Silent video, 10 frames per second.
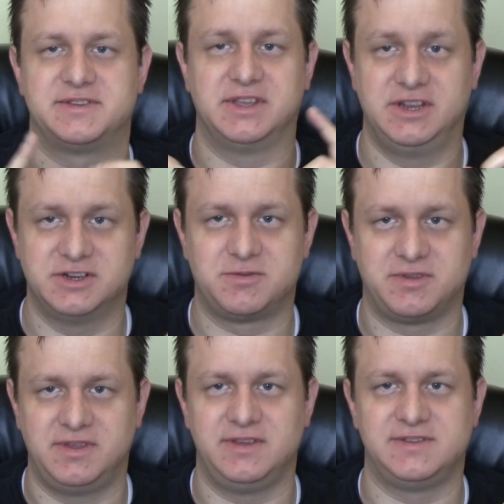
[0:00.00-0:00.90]
So here's
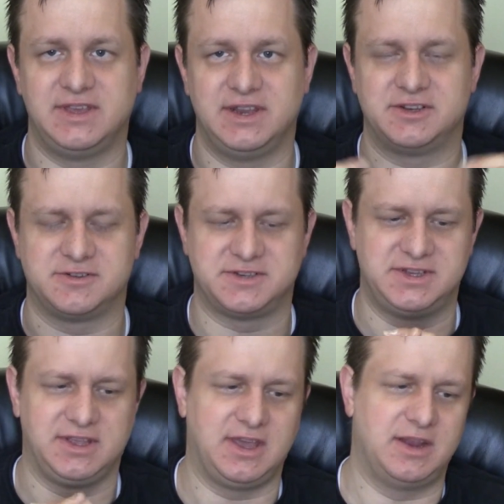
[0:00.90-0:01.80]
where things get
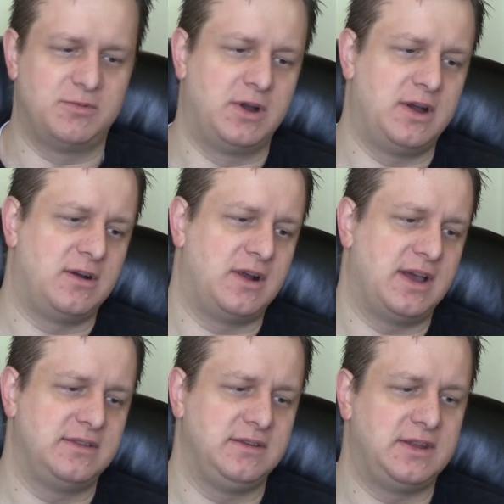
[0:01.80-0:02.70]
interesting, and where
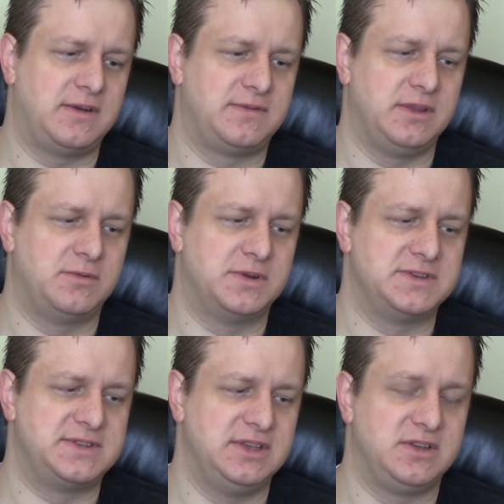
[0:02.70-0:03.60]
I think definitely
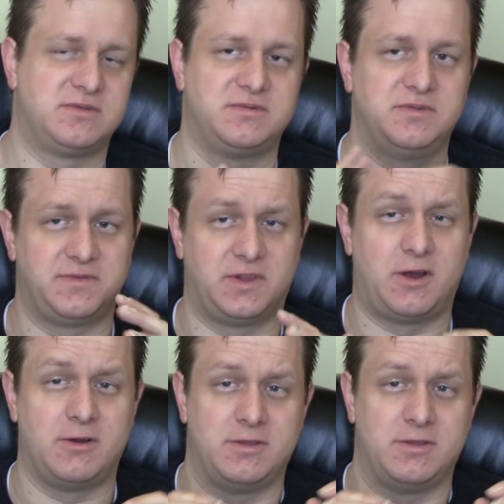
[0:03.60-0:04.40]
was the flaw,